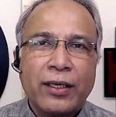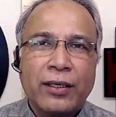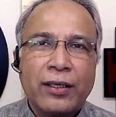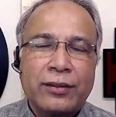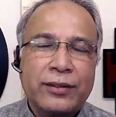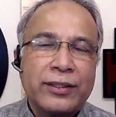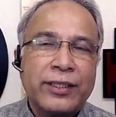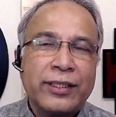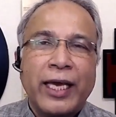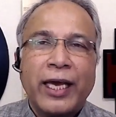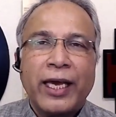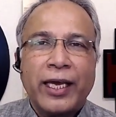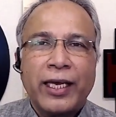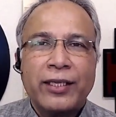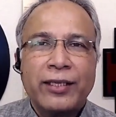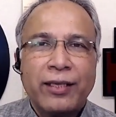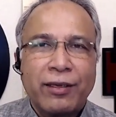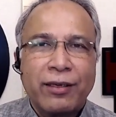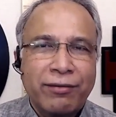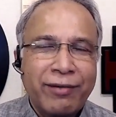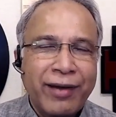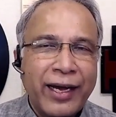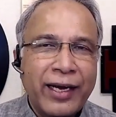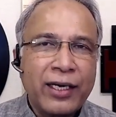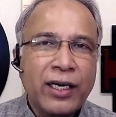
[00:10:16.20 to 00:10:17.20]
say, either
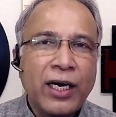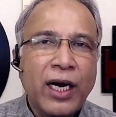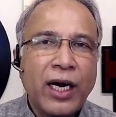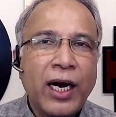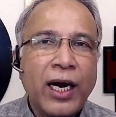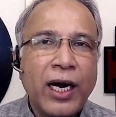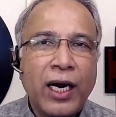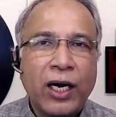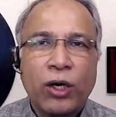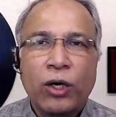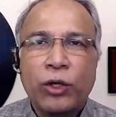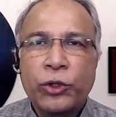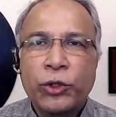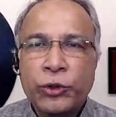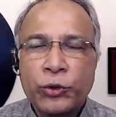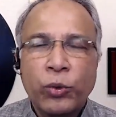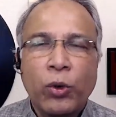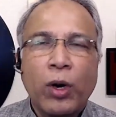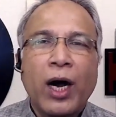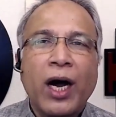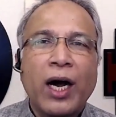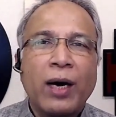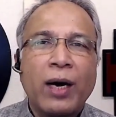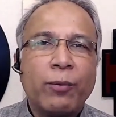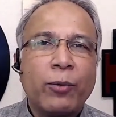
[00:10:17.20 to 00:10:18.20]
Vanguard or
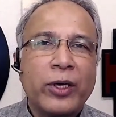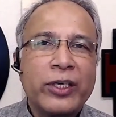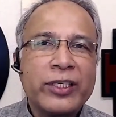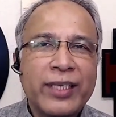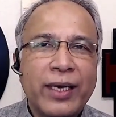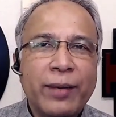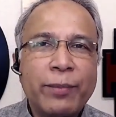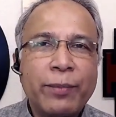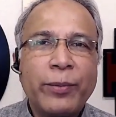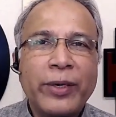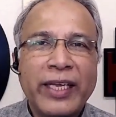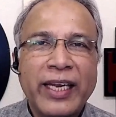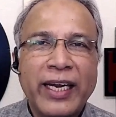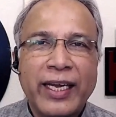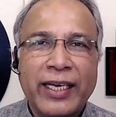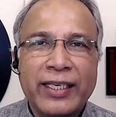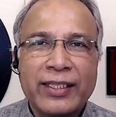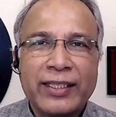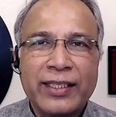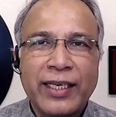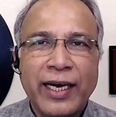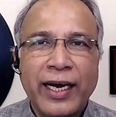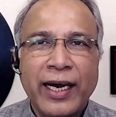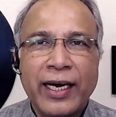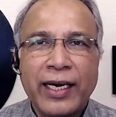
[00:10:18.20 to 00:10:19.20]
Schwab or somebody like
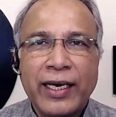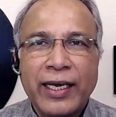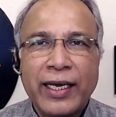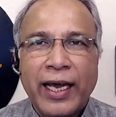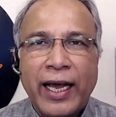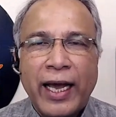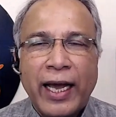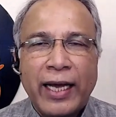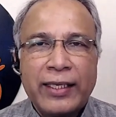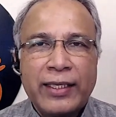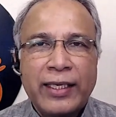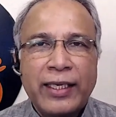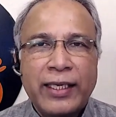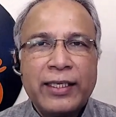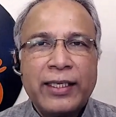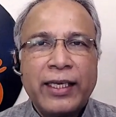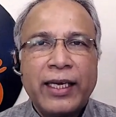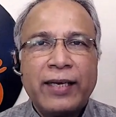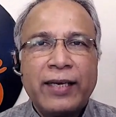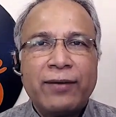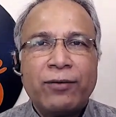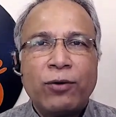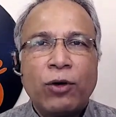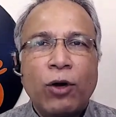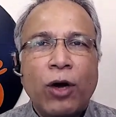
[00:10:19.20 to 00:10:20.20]
that, and then they
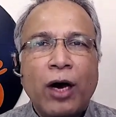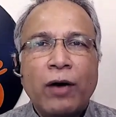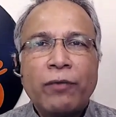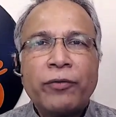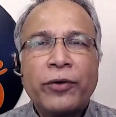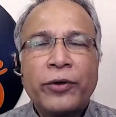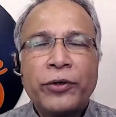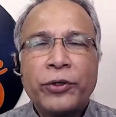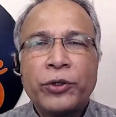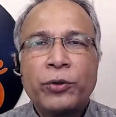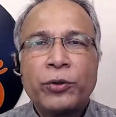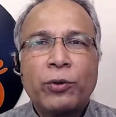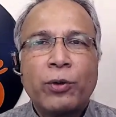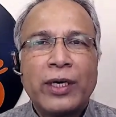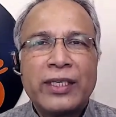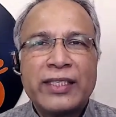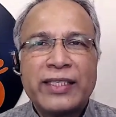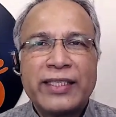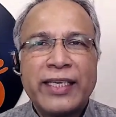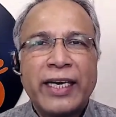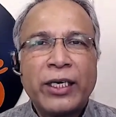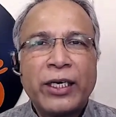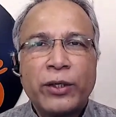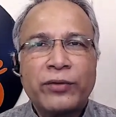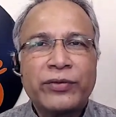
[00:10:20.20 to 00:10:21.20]
will offer you a
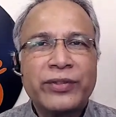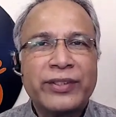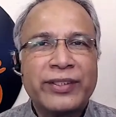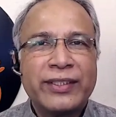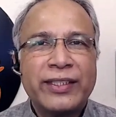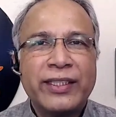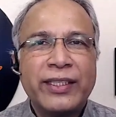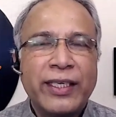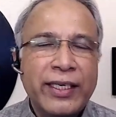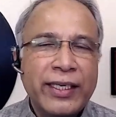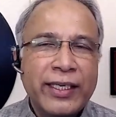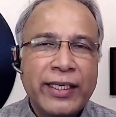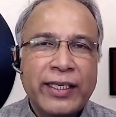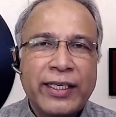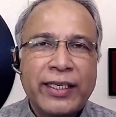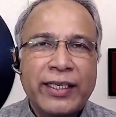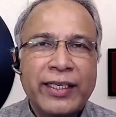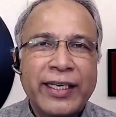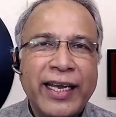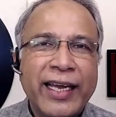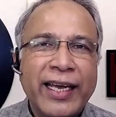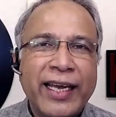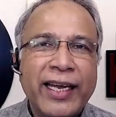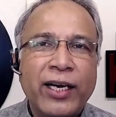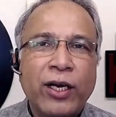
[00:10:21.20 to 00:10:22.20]
set of
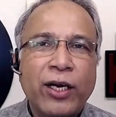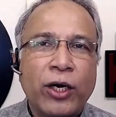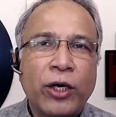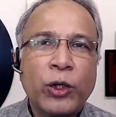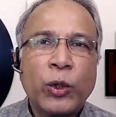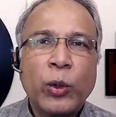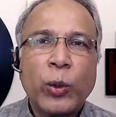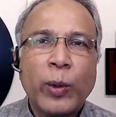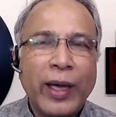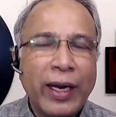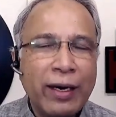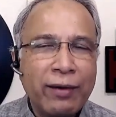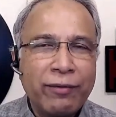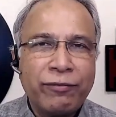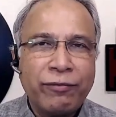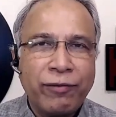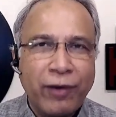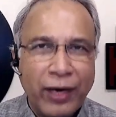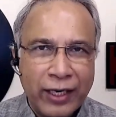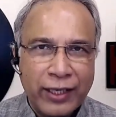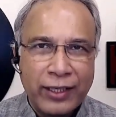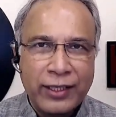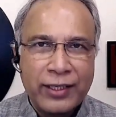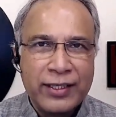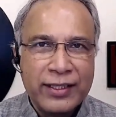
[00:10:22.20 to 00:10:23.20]
10 or 12
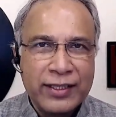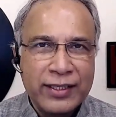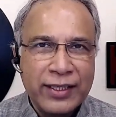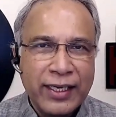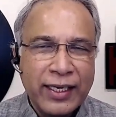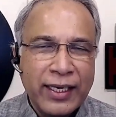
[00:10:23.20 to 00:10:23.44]
funds.